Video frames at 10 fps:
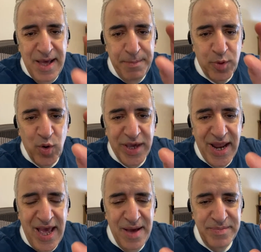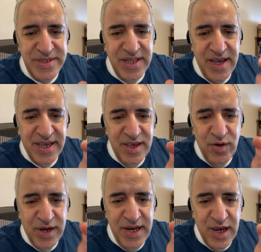programs, like
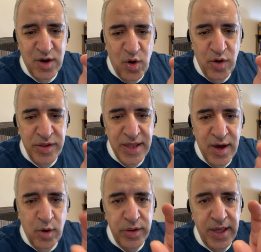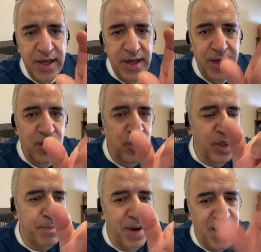you click on
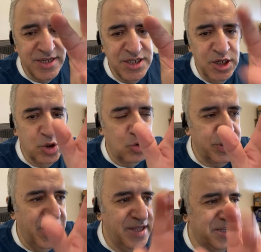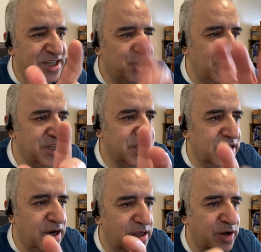a box, it rotates, it changes the
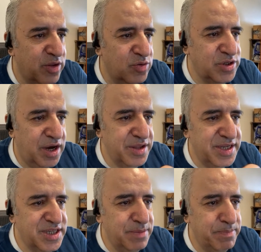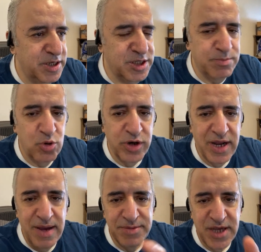color. Those are the simplest
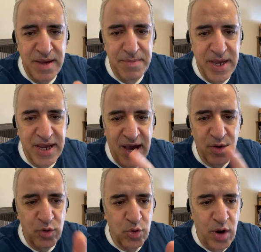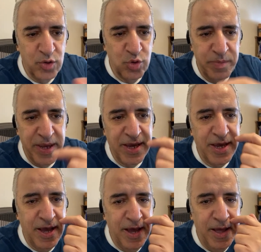programs I make. I don't know how to
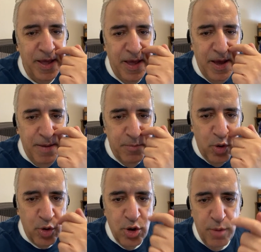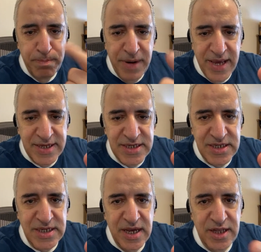make more
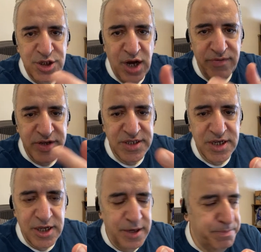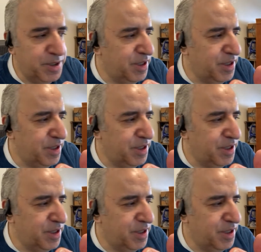complex JavaScript